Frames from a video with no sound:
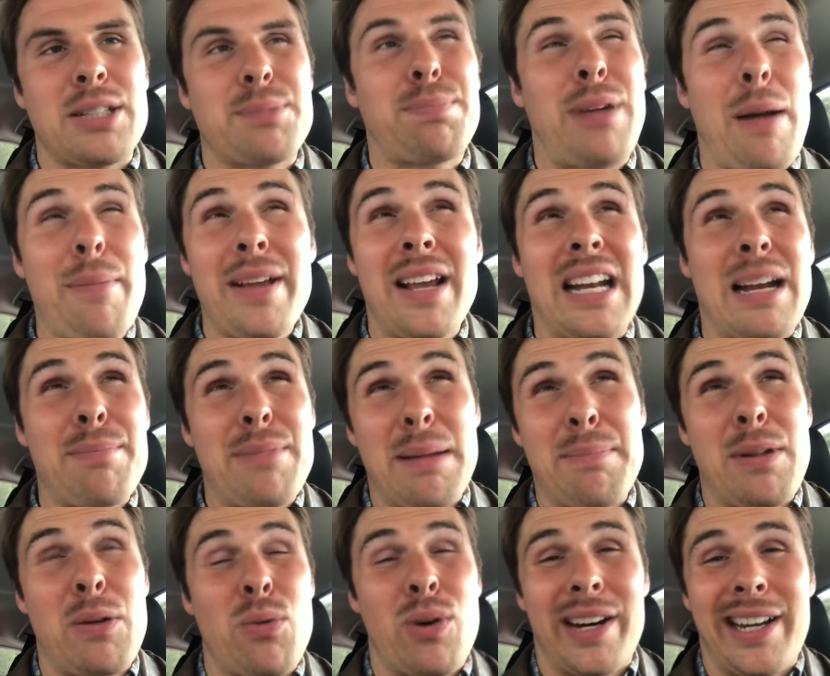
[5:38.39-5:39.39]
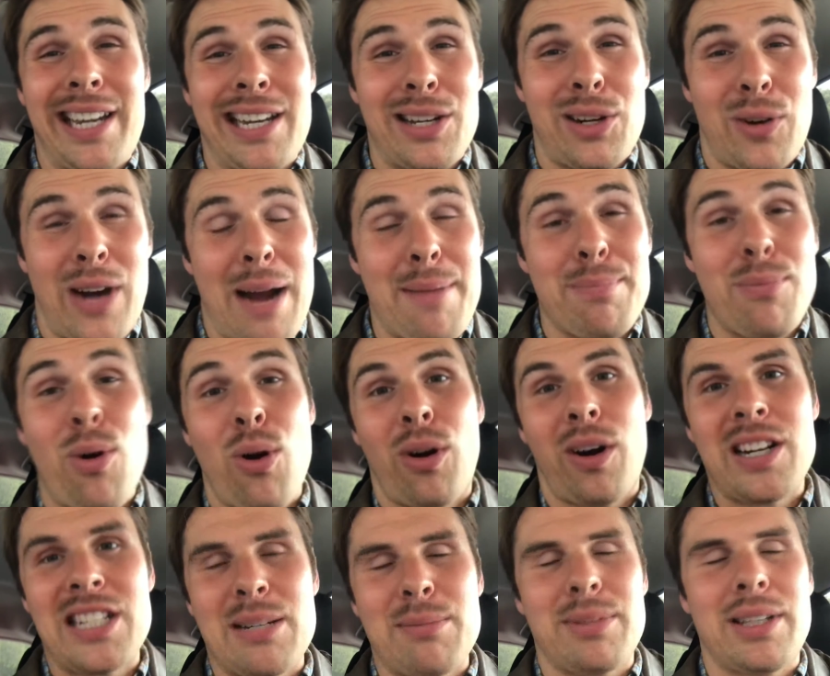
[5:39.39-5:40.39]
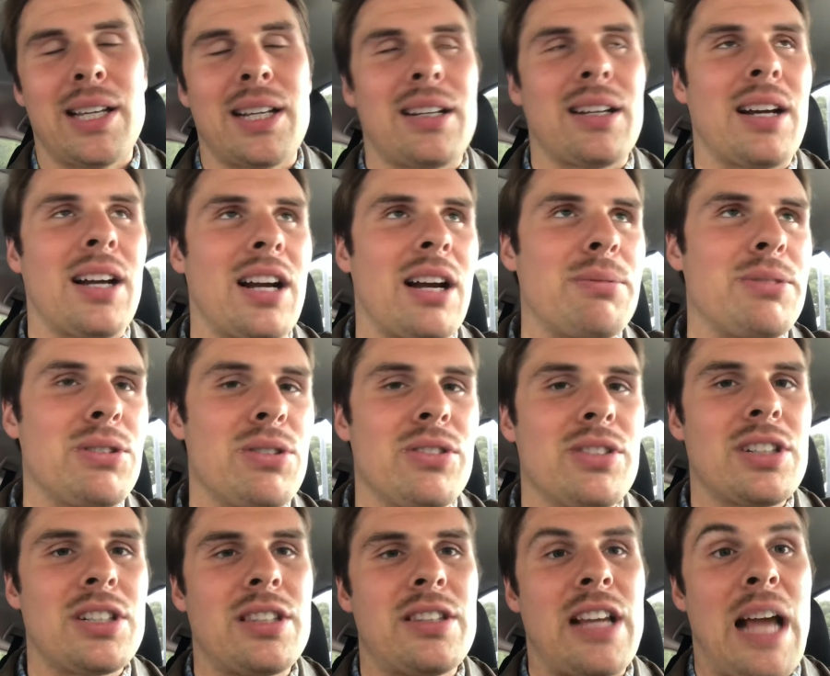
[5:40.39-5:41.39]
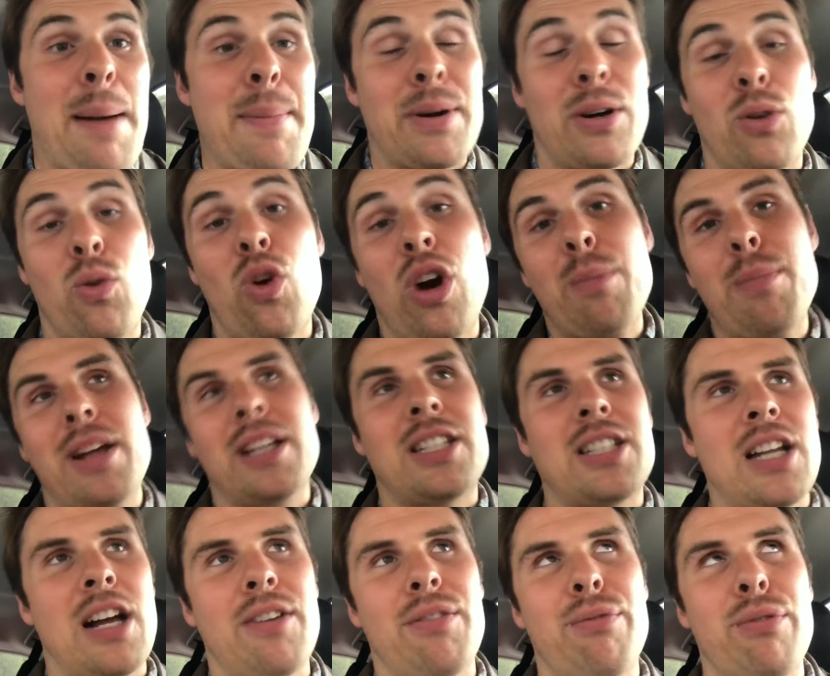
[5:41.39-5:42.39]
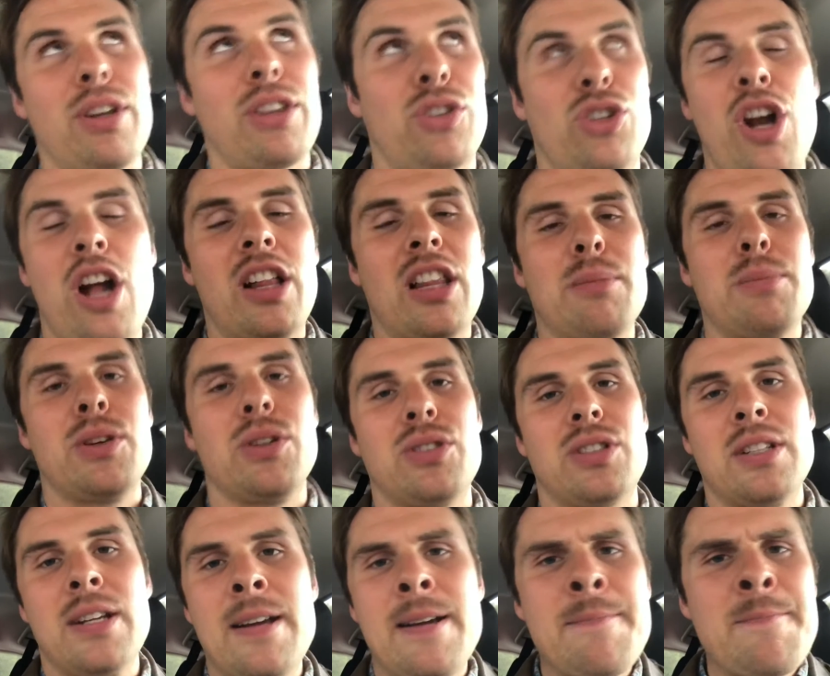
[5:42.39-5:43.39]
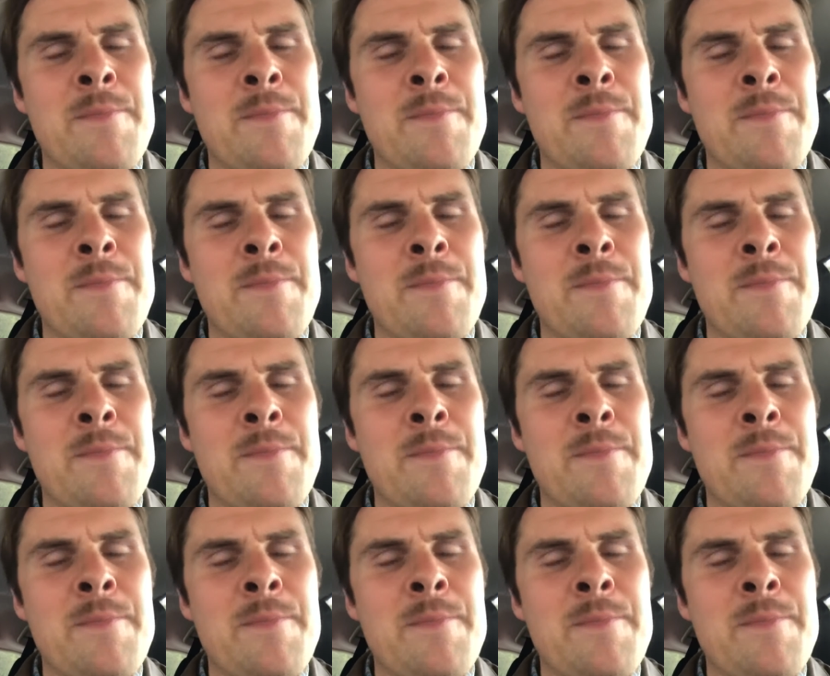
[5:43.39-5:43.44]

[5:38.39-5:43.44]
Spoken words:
It's probably going to make me want to eat crap more. Cause I'm like, oh, I'm doing this thing. I'm going to reward myself with chocolate mousse.